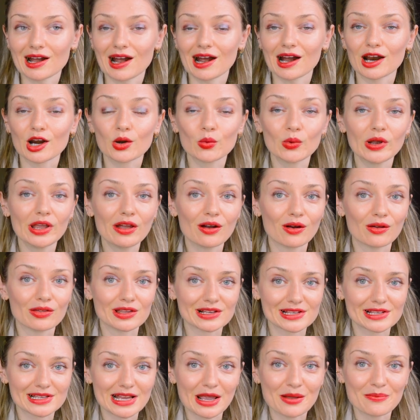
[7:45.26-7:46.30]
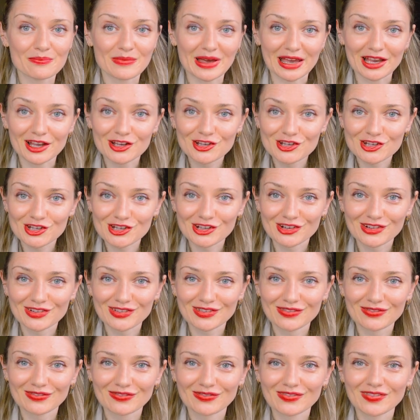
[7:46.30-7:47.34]
Are we on the same page?
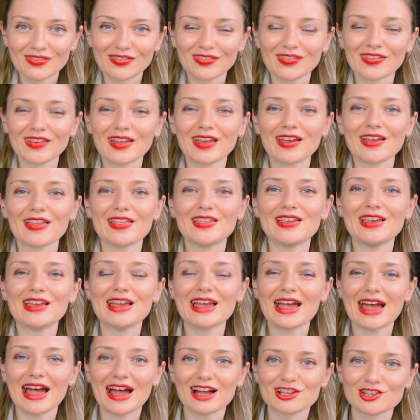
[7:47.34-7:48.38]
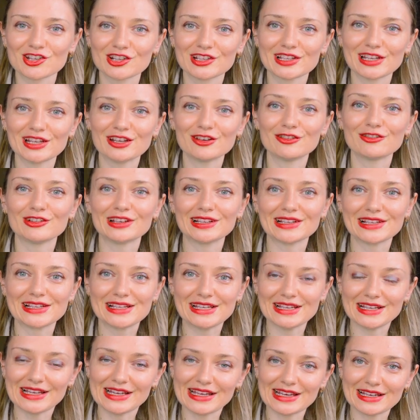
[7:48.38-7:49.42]
The adjective
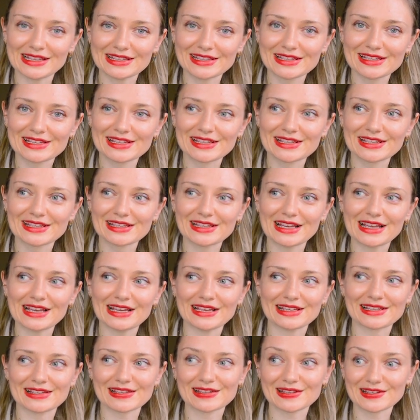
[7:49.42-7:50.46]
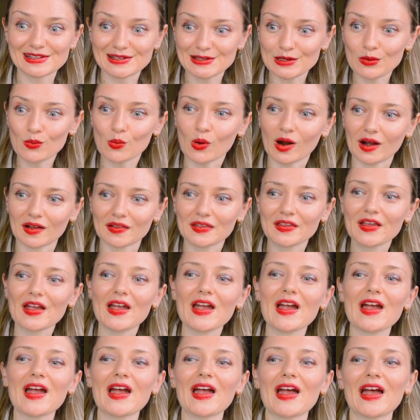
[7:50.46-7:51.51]
tedious is C1
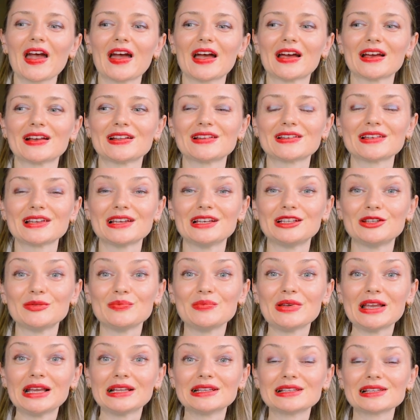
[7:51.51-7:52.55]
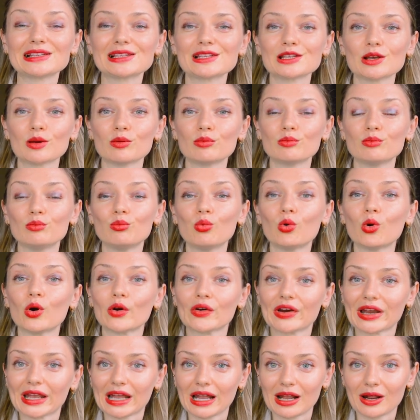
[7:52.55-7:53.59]
and it means
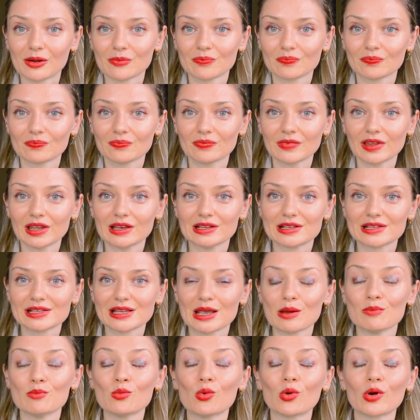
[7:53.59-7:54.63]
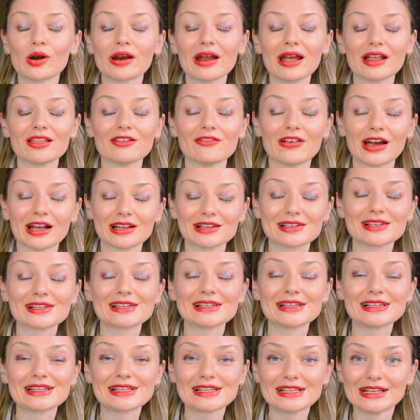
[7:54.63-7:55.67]
boring. It's a more
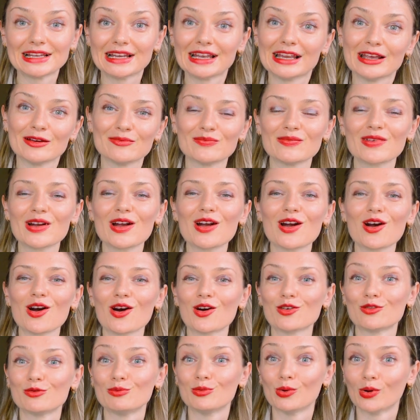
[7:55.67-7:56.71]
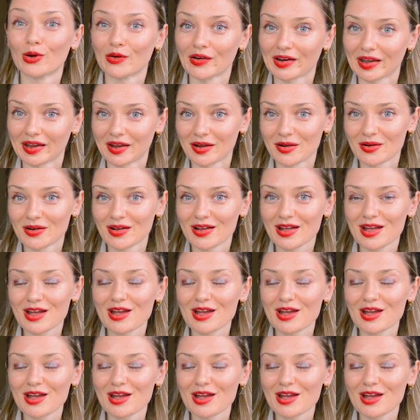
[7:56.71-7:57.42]
advanced synonym of boring.